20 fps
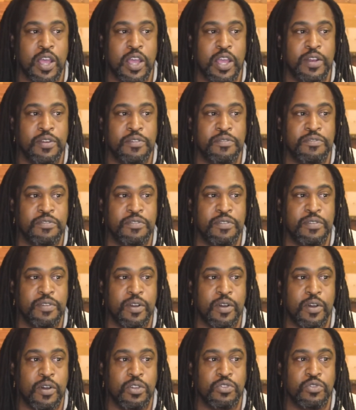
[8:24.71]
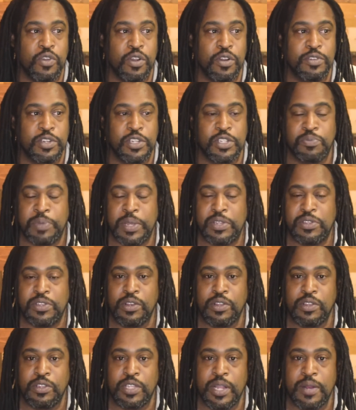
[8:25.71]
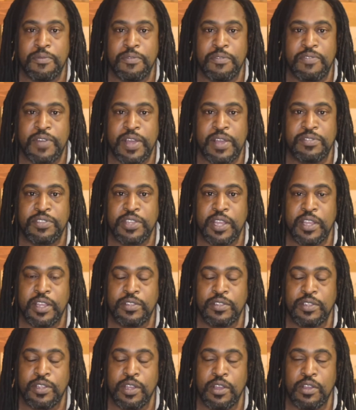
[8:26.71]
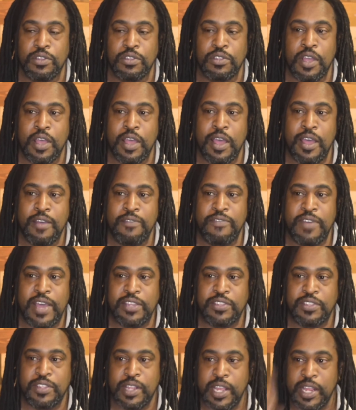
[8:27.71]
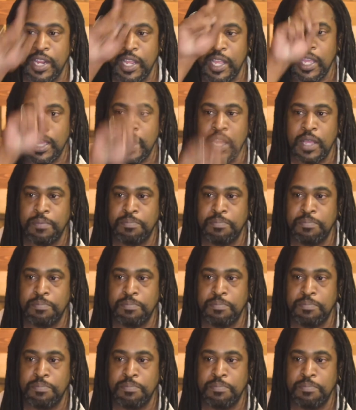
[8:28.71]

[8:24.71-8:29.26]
and Ultron just basically looks at him for 5 seconds and goes, fascinating,